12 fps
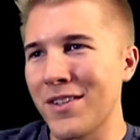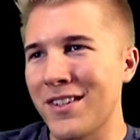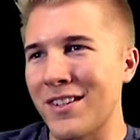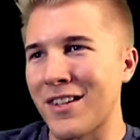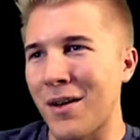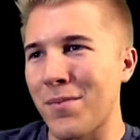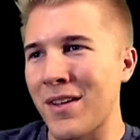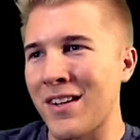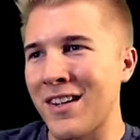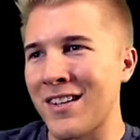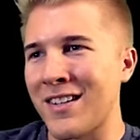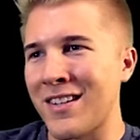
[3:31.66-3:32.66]
this is something
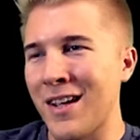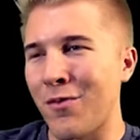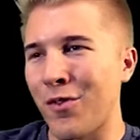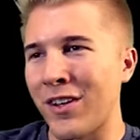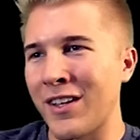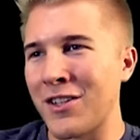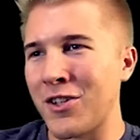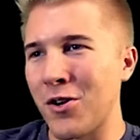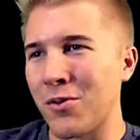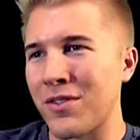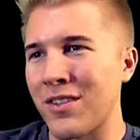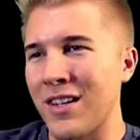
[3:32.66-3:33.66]
you definitely
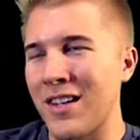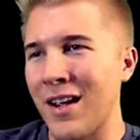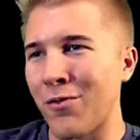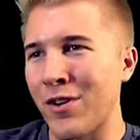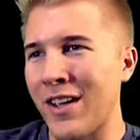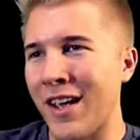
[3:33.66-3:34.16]
don't see every